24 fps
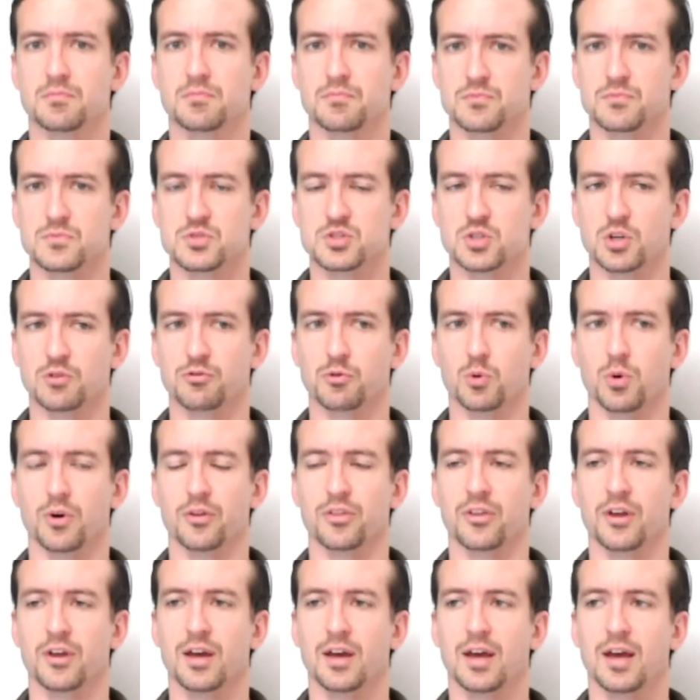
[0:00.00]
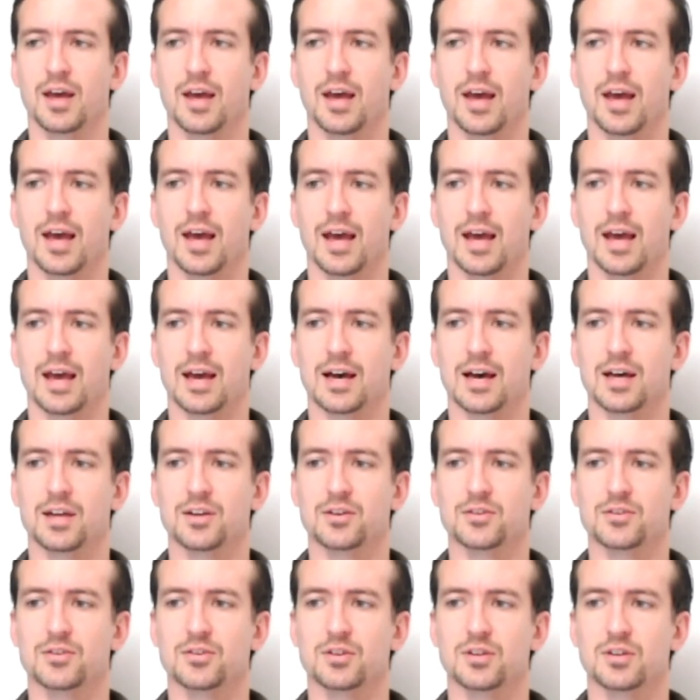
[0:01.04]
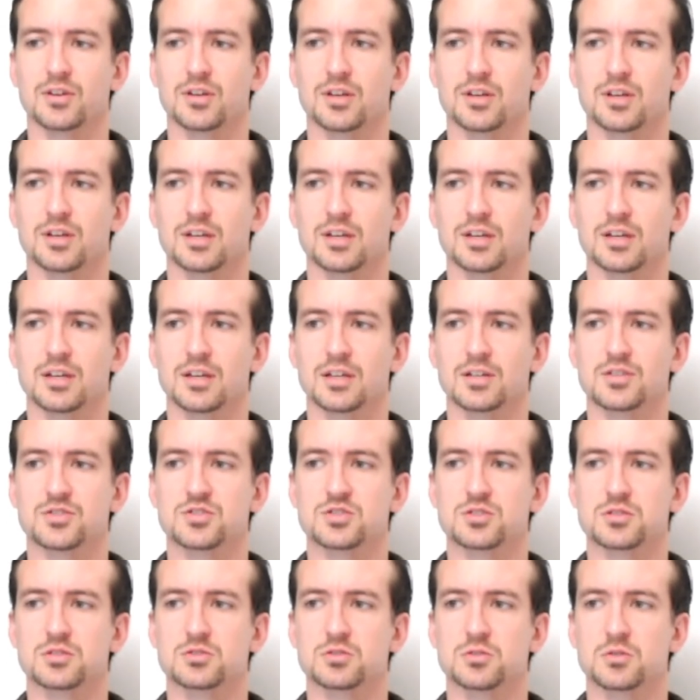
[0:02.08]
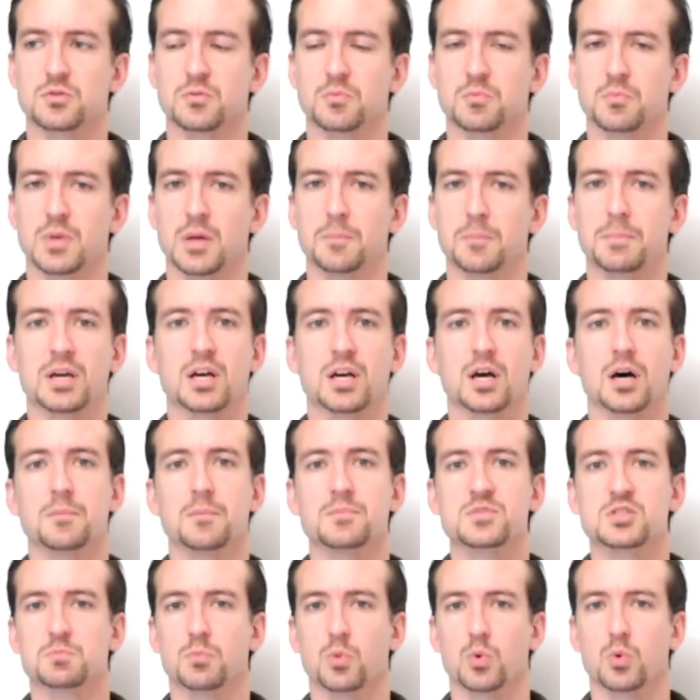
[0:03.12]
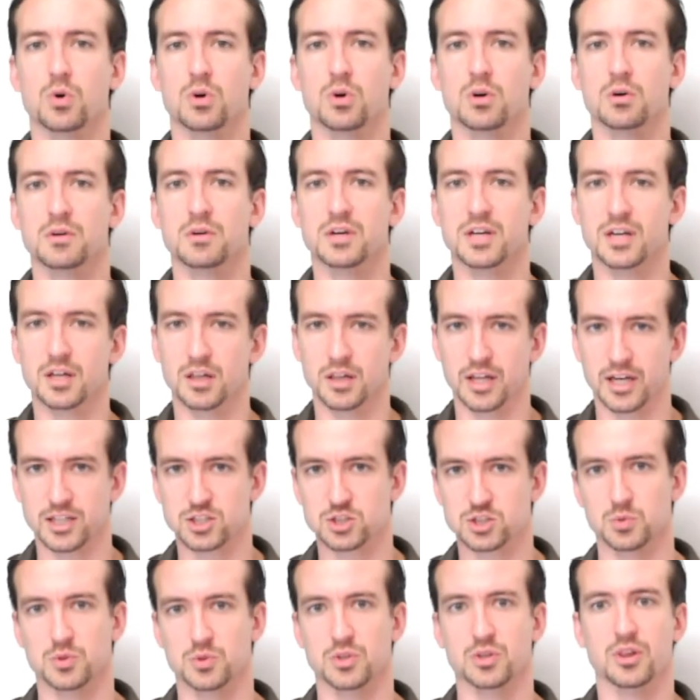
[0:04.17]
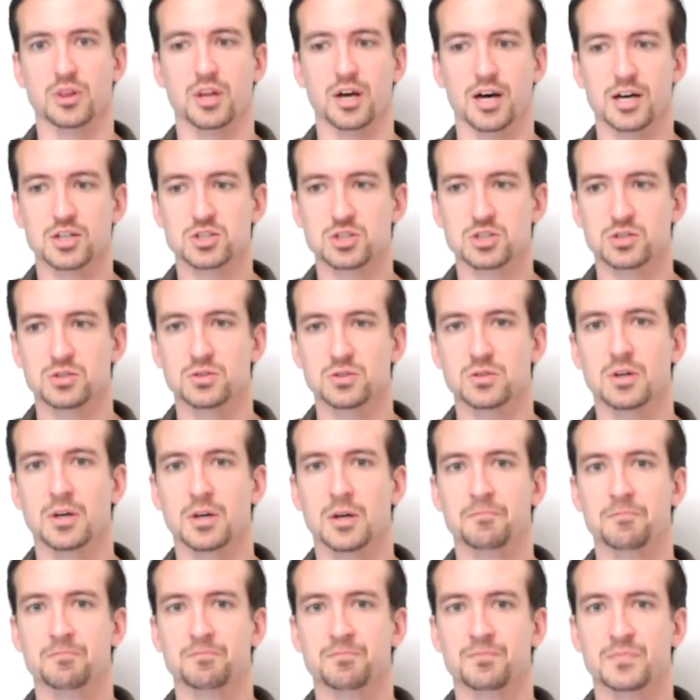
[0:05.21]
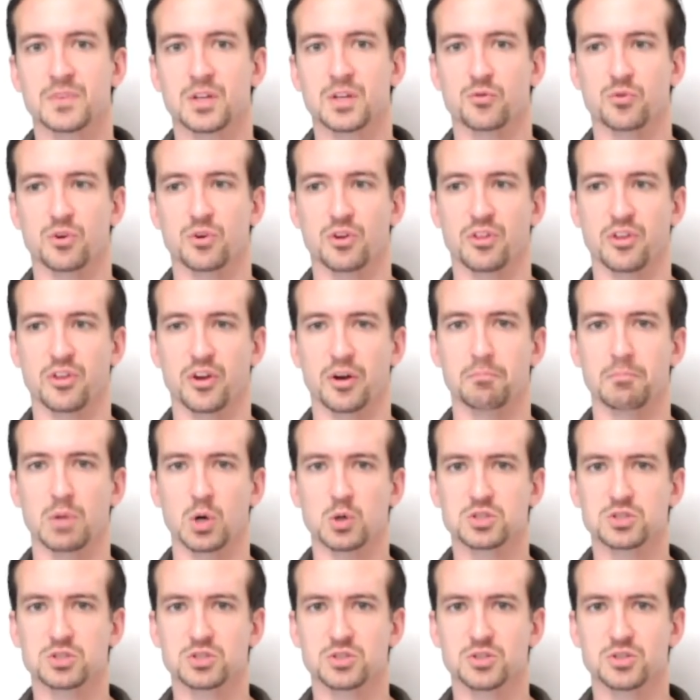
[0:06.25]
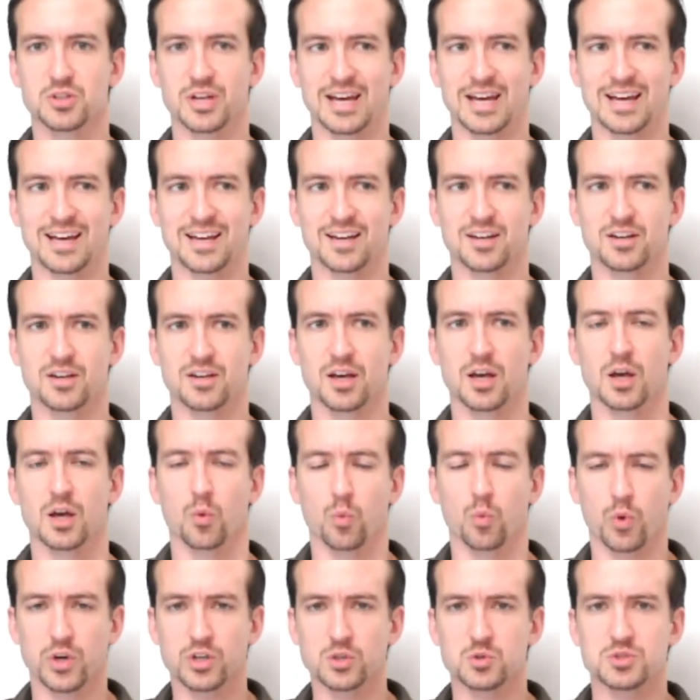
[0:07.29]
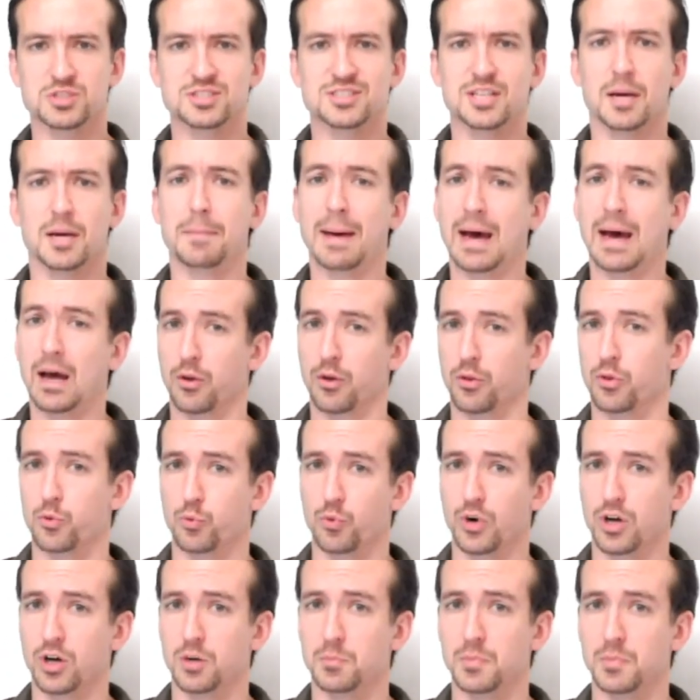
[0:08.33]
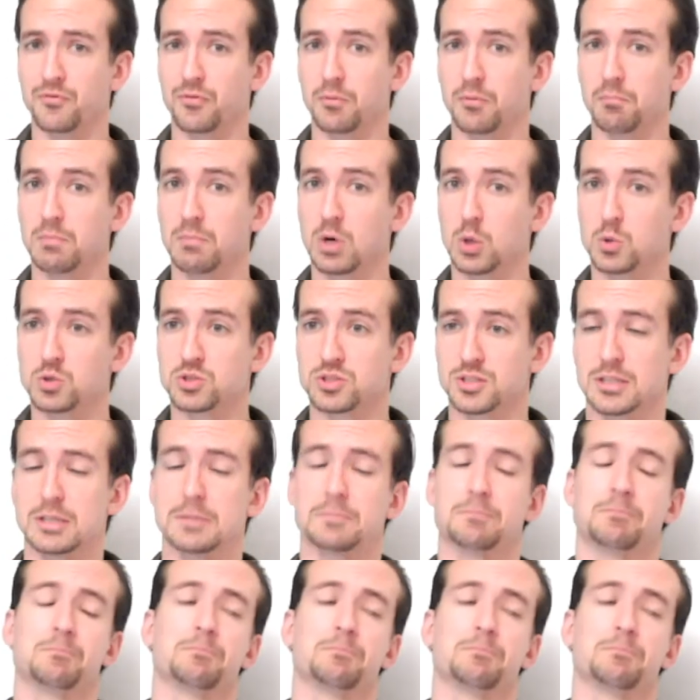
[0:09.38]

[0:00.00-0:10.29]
so forth? And it's it becomes more intellectual and logical rather than emotional. And when you step out of the realm of emotion,